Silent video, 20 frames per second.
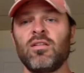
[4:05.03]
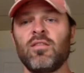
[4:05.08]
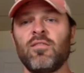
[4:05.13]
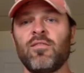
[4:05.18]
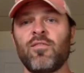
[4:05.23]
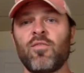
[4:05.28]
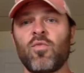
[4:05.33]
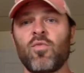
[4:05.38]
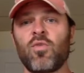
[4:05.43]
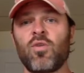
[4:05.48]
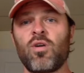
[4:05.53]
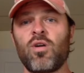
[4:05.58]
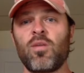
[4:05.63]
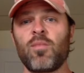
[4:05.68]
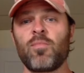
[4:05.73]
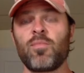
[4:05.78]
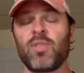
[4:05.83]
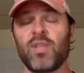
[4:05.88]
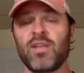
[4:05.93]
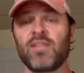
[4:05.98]
for
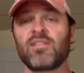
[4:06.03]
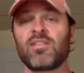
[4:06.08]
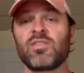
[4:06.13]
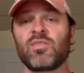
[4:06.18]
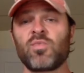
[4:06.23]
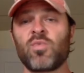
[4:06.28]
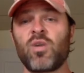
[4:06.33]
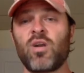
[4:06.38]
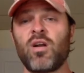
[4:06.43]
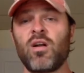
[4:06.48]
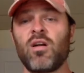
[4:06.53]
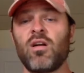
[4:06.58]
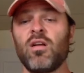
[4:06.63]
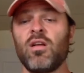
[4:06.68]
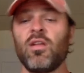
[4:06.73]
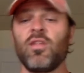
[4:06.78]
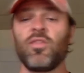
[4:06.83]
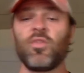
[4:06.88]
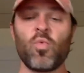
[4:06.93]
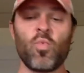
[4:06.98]
places where
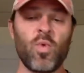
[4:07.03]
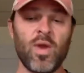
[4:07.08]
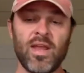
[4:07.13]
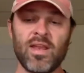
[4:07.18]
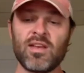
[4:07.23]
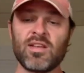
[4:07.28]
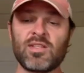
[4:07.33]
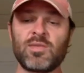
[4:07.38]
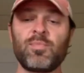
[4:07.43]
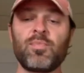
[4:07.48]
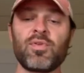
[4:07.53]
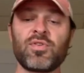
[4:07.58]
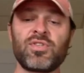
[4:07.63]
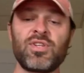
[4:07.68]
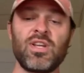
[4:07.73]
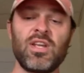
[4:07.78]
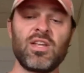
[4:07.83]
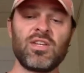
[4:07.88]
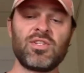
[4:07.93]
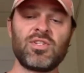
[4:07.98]
the wind is
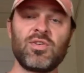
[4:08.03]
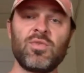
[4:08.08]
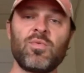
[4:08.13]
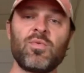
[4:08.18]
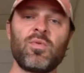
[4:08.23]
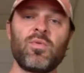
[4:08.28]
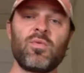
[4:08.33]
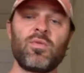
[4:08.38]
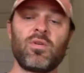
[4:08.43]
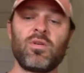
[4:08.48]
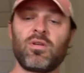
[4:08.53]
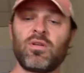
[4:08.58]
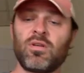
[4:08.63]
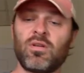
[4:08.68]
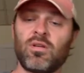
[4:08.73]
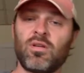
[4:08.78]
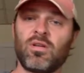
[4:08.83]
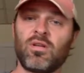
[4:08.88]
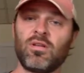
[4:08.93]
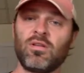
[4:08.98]
pushing into
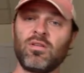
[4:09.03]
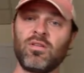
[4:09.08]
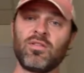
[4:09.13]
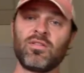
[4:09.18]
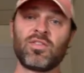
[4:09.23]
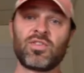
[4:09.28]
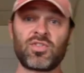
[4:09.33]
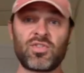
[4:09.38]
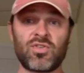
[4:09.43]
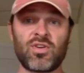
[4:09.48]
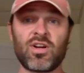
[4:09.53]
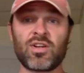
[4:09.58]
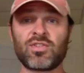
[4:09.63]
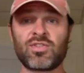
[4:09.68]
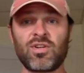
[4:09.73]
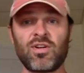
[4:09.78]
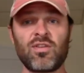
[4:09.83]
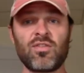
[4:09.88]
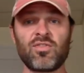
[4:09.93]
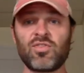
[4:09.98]
the
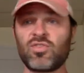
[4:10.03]
structure, the